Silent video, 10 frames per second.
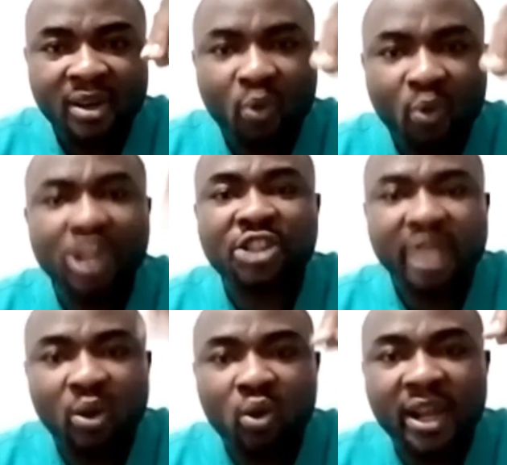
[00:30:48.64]
which
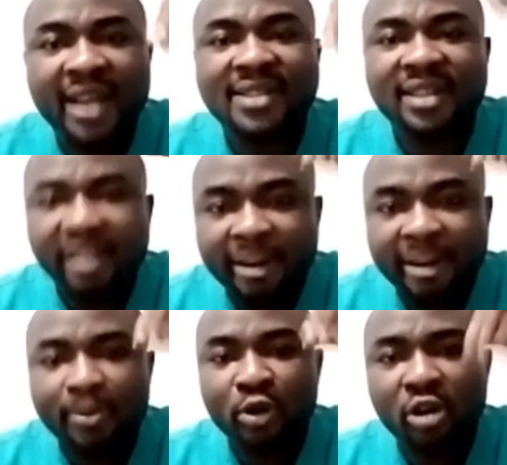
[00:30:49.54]
regulates the
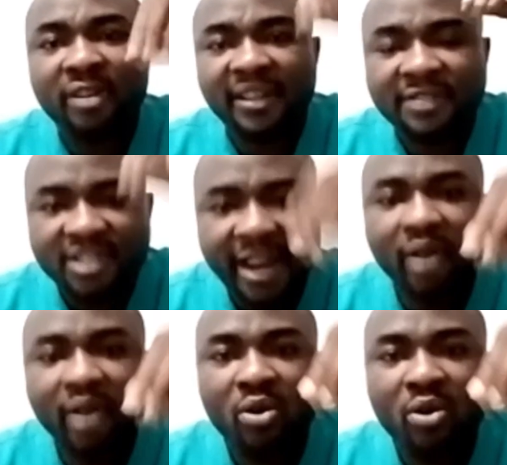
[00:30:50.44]
reproductive
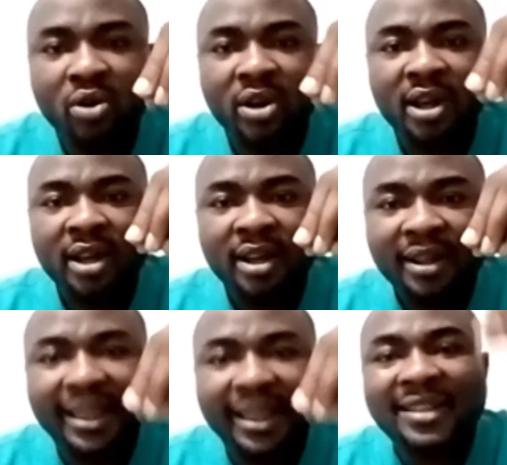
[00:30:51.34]
cycle,
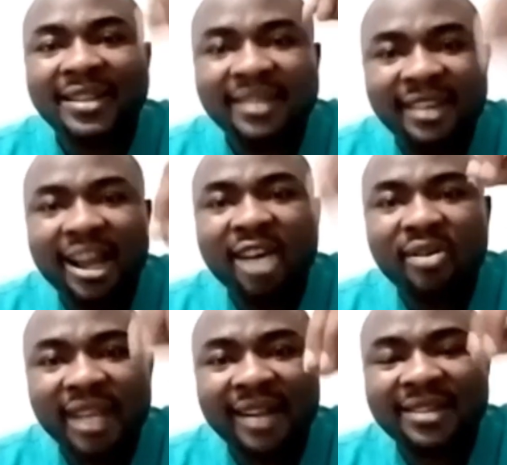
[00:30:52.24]

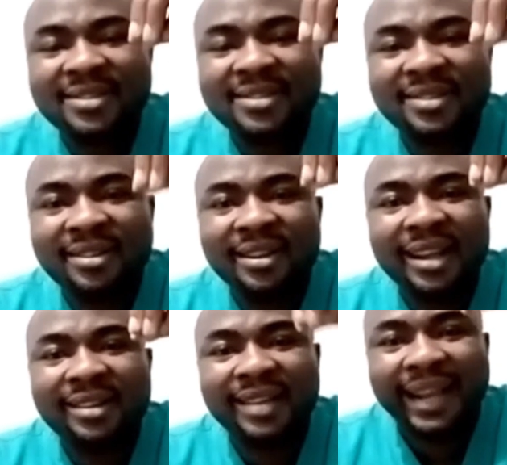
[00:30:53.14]

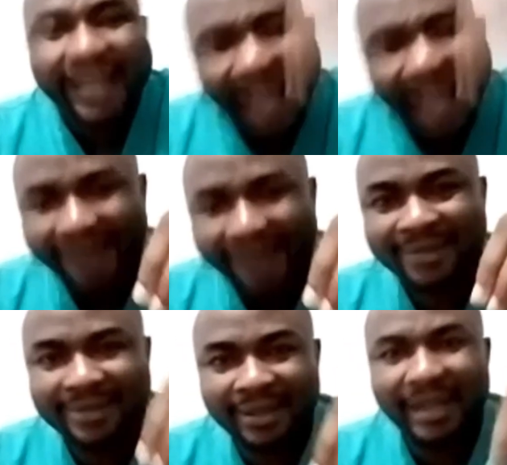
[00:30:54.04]
that
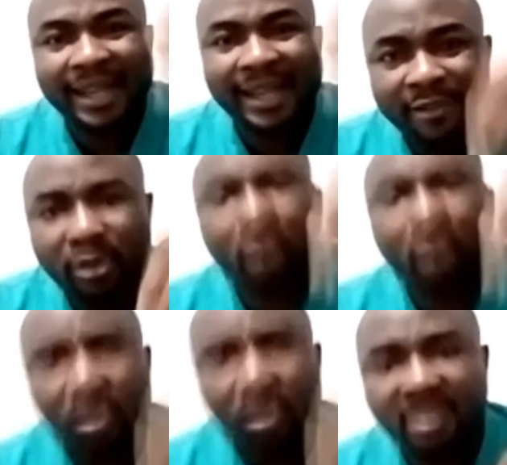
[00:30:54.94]
declines in level,
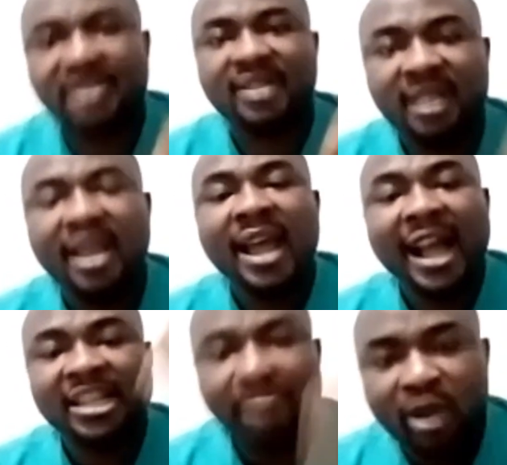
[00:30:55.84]
in quantity
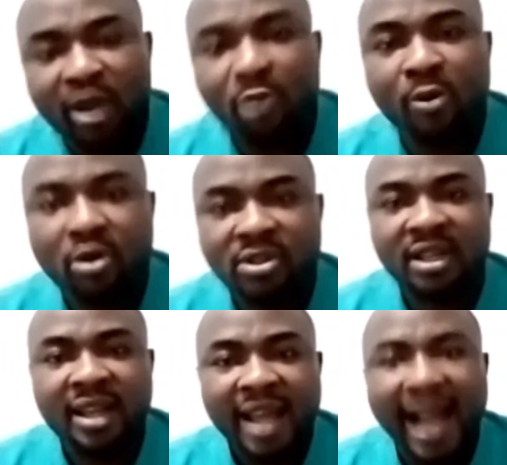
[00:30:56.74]
at
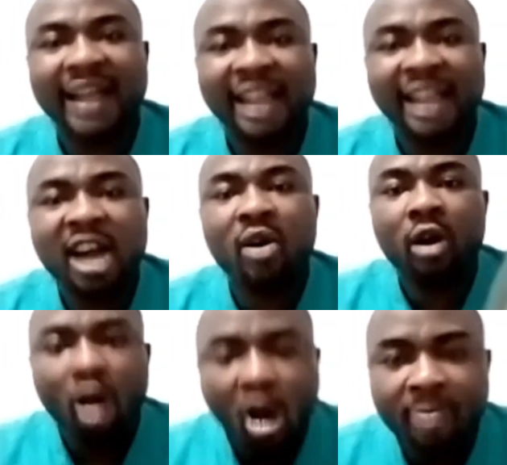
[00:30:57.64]
menopause, and now
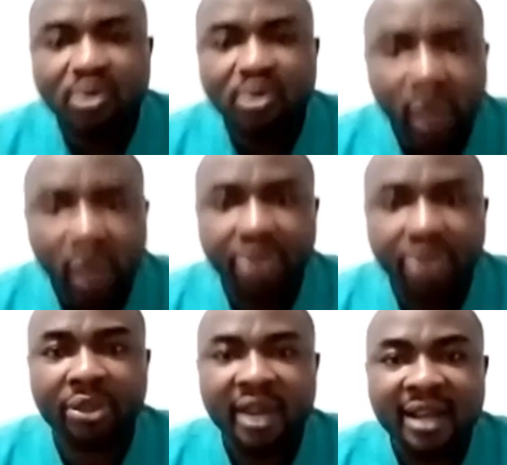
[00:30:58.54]
comes
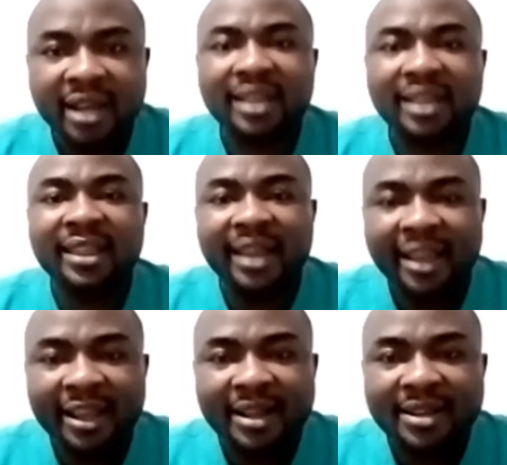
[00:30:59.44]
with
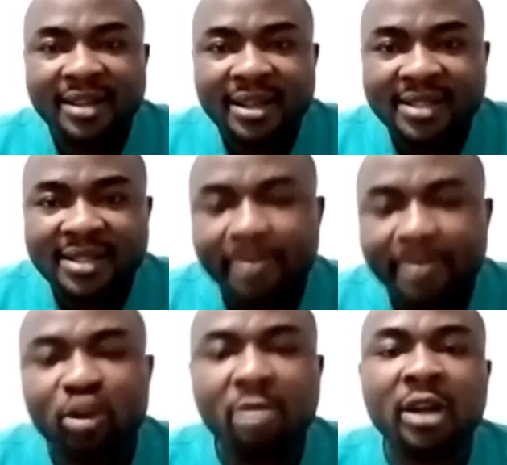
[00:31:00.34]
the
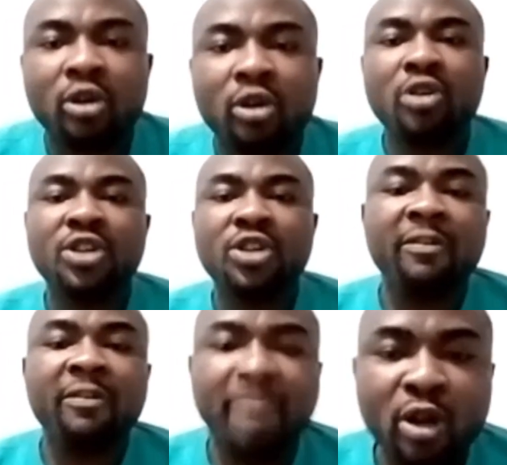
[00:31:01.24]
symptomatology
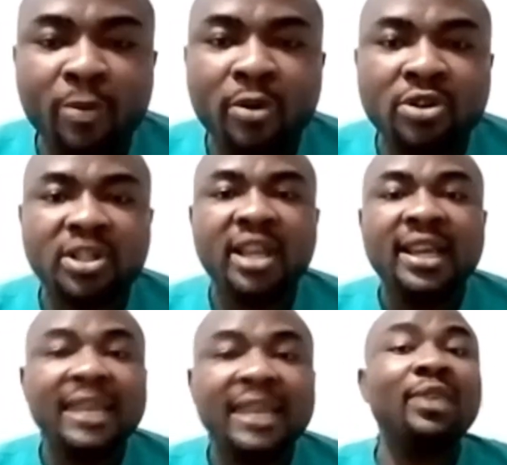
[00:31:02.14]
of menopause
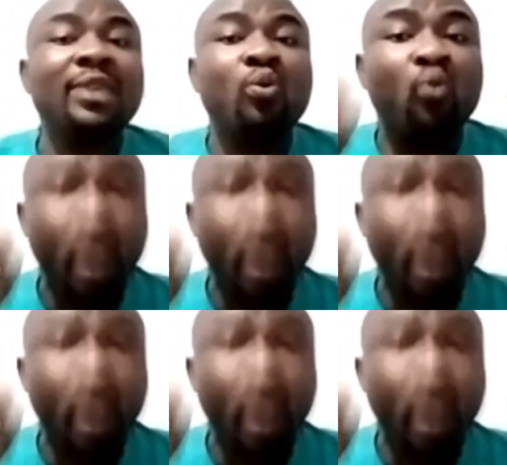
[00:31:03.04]
in